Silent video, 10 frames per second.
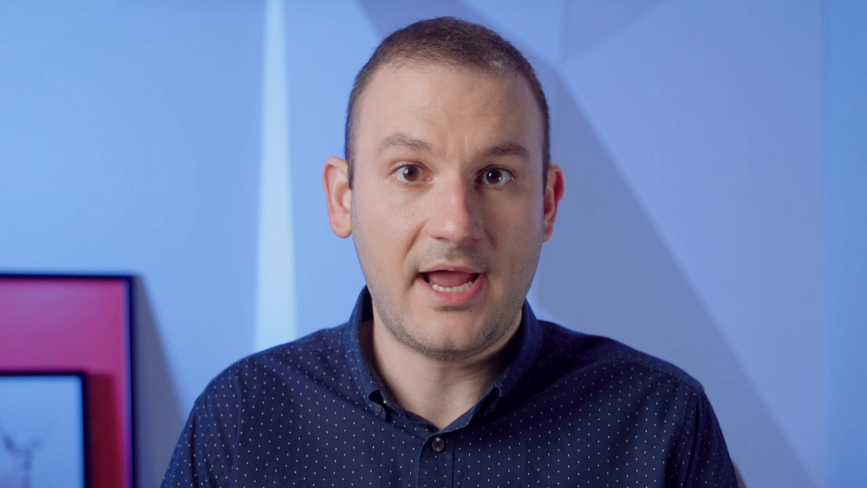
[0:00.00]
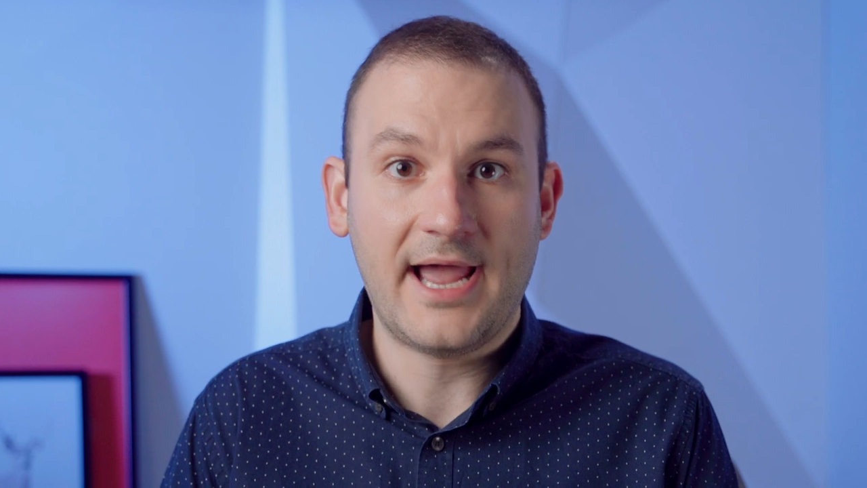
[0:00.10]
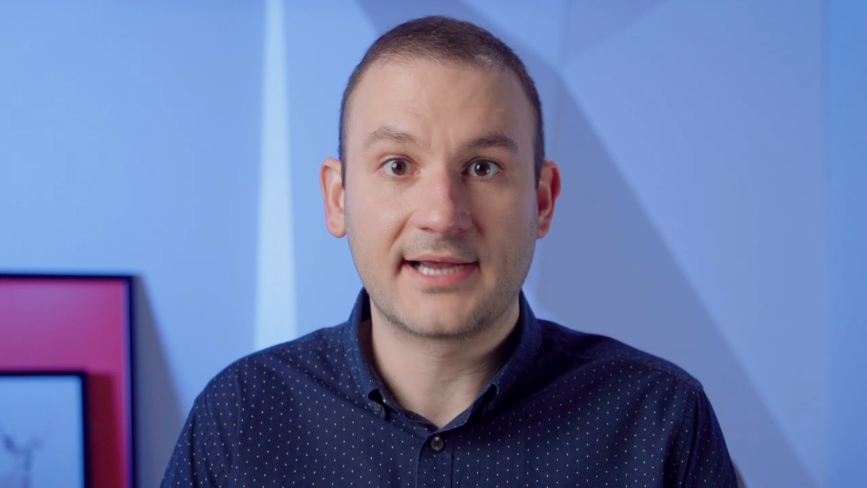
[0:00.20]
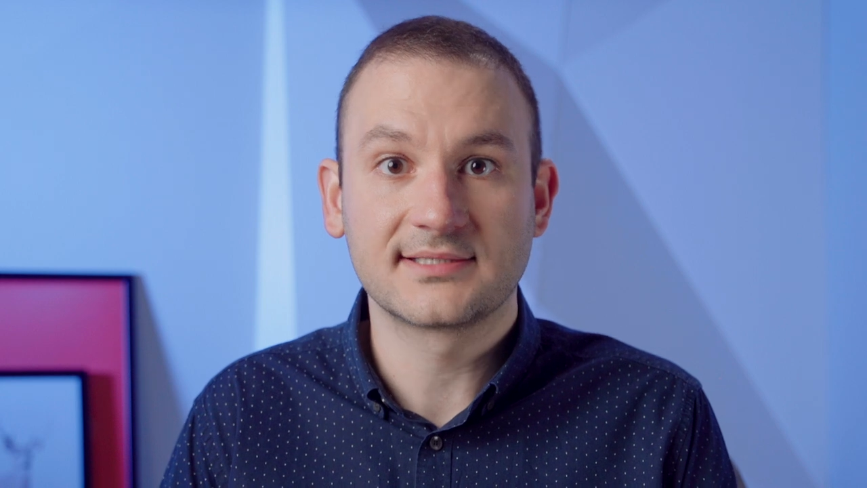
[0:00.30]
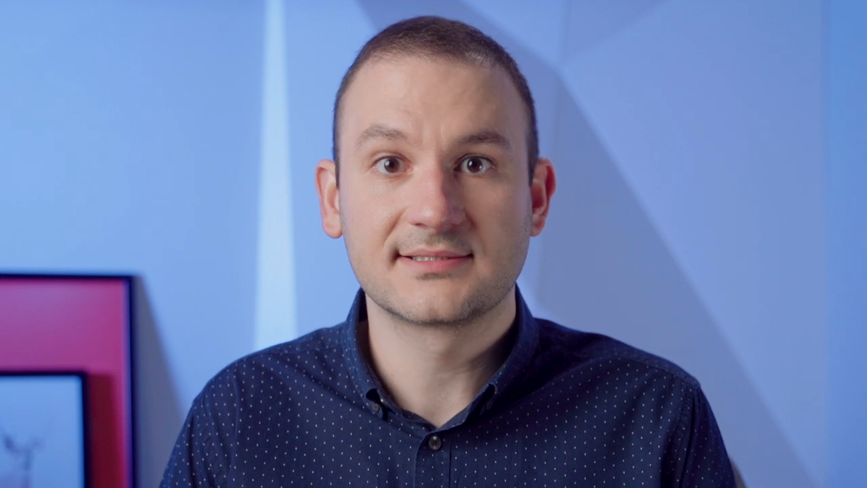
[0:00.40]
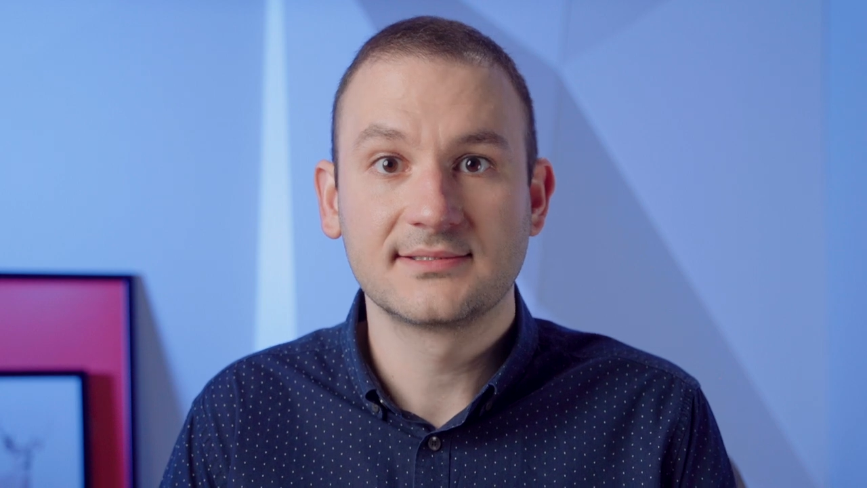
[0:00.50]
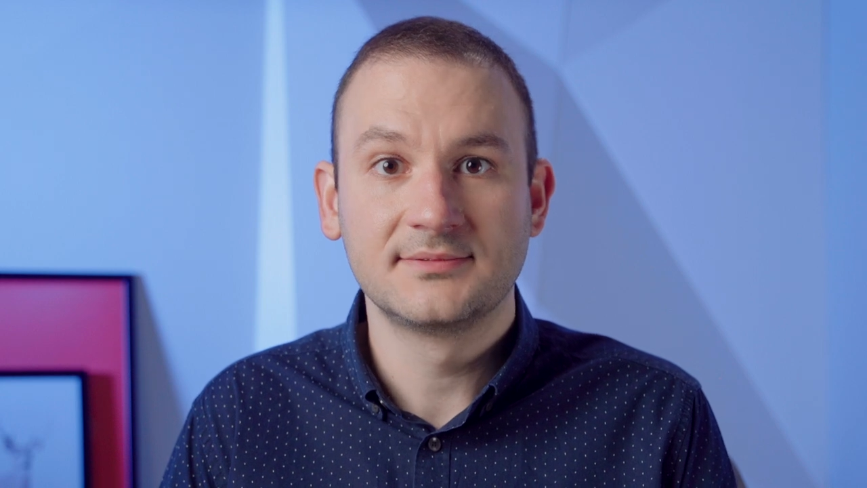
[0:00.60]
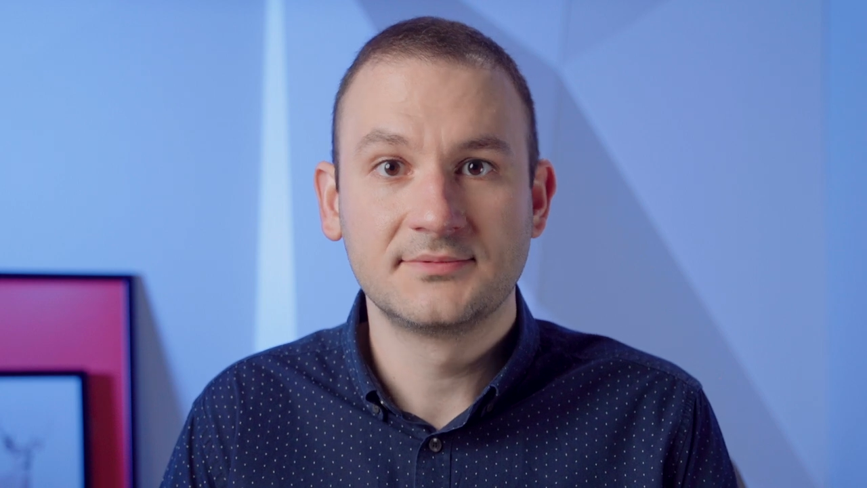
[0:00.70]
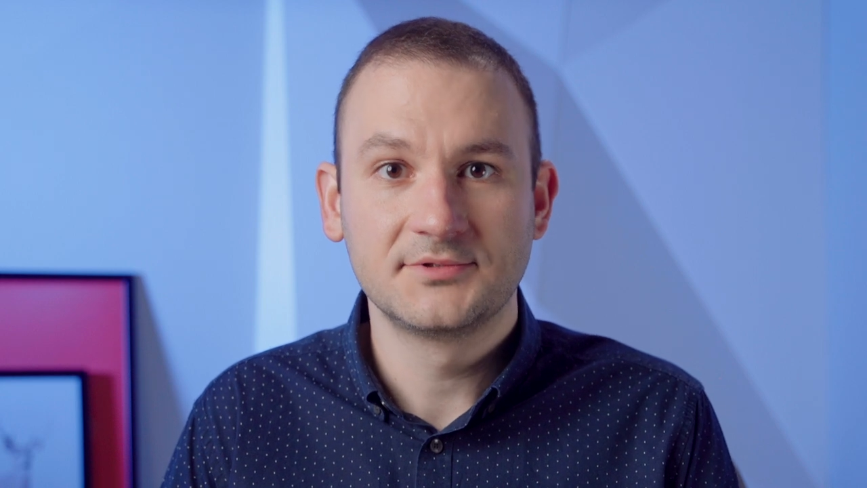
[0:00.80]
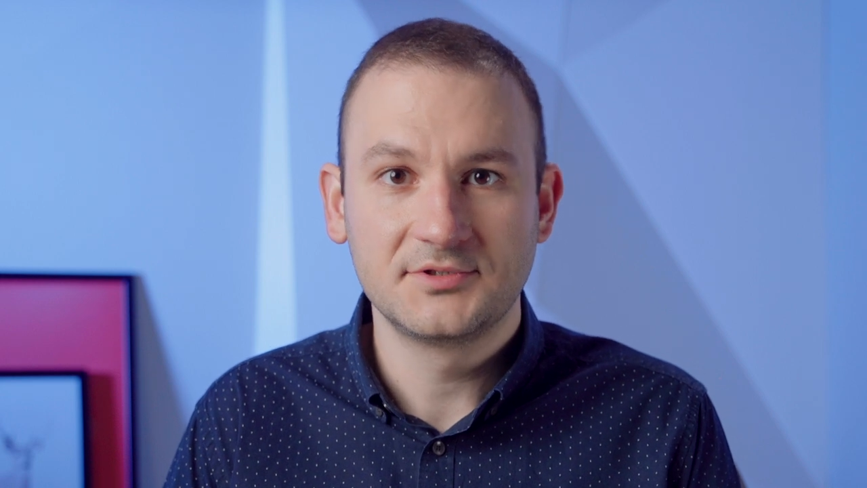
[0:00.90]
act
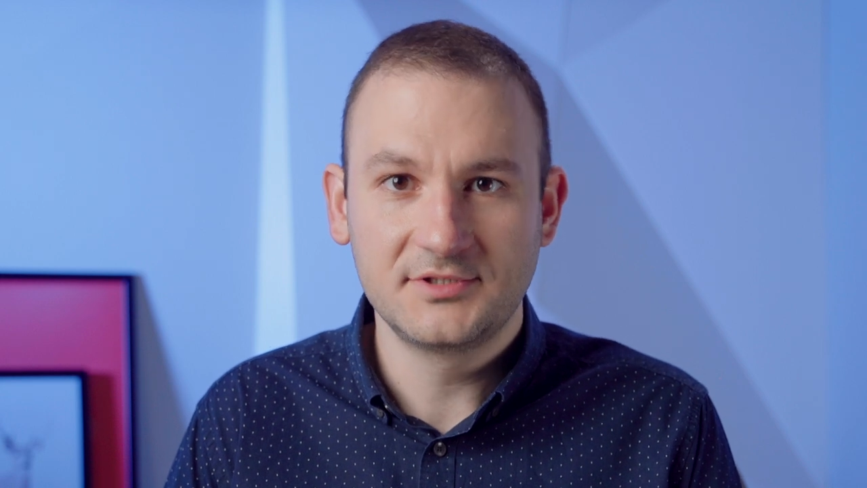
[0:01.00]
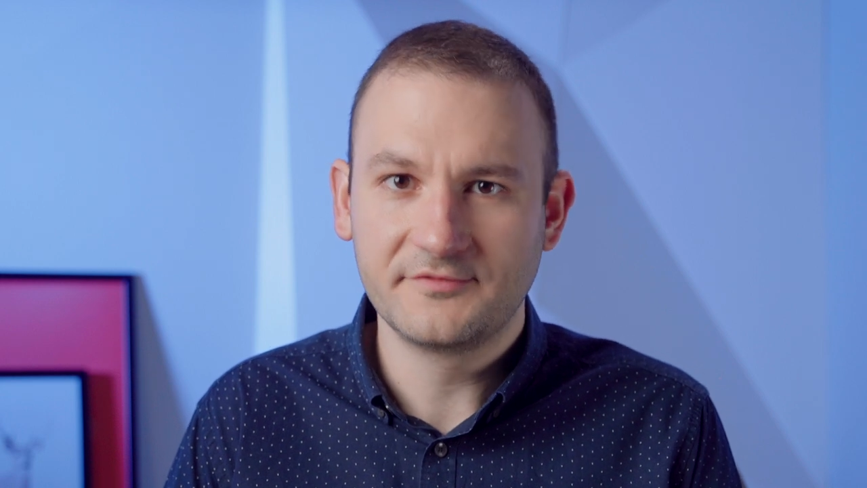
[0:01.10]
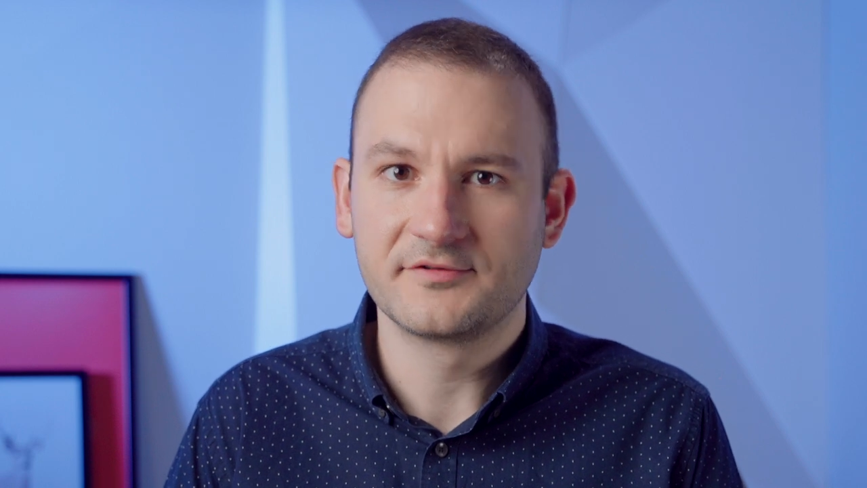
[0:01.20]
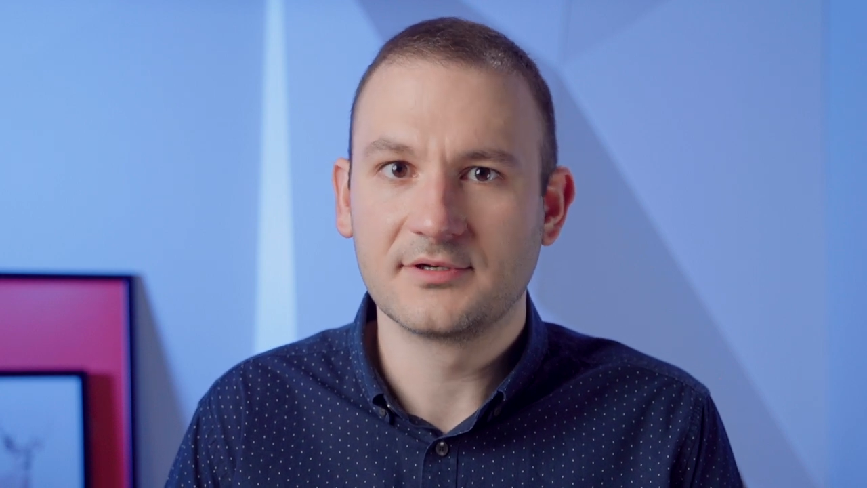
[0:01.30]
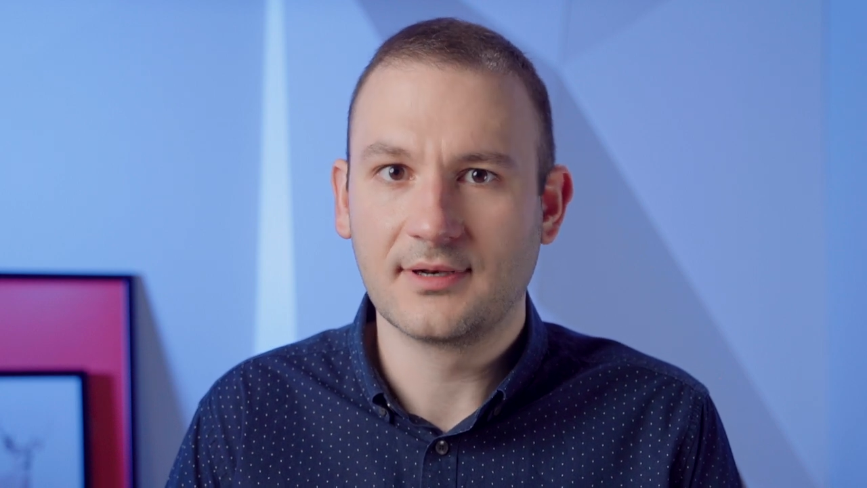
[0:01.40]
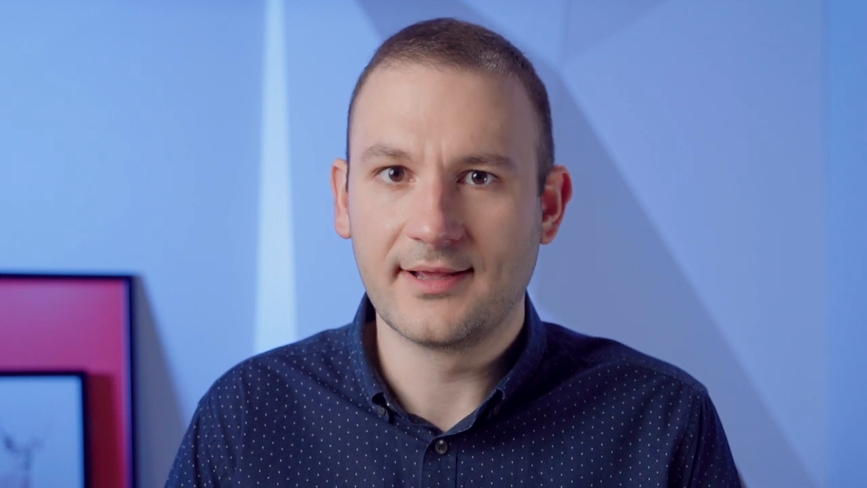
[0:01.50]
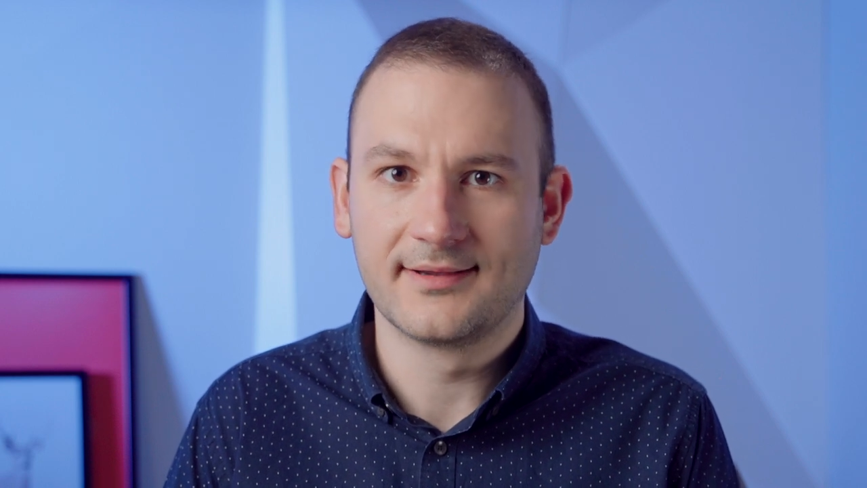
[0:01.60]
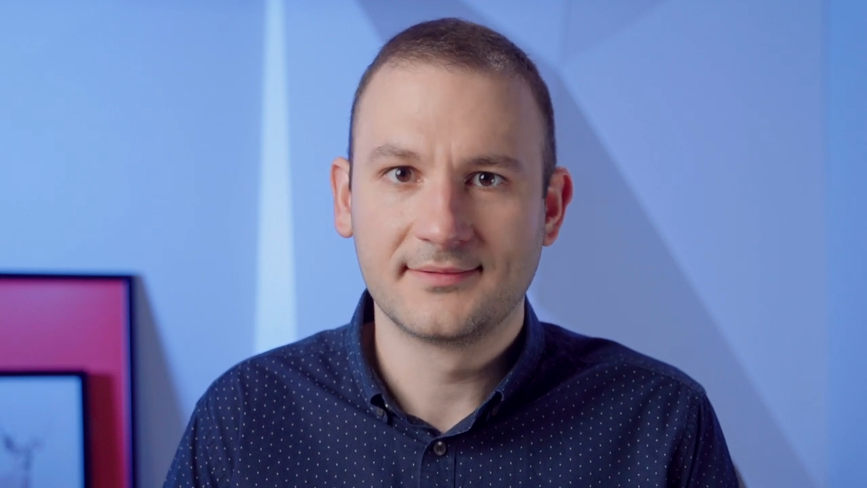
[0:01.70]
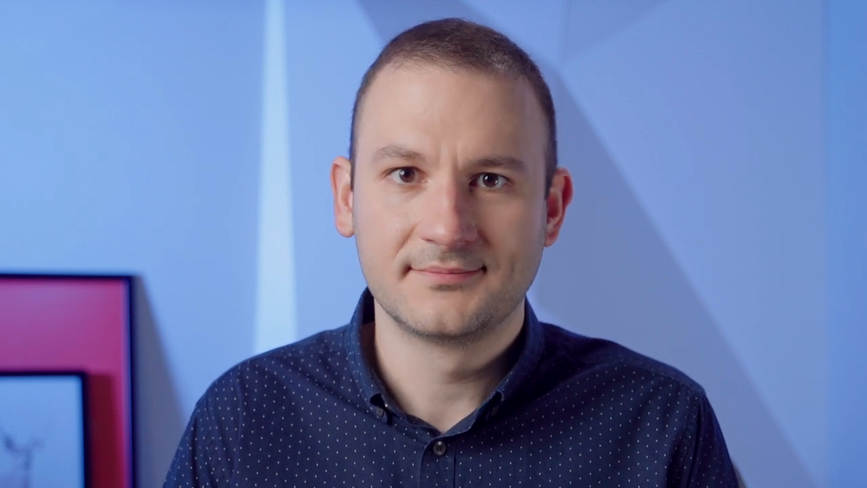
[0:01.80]
differently.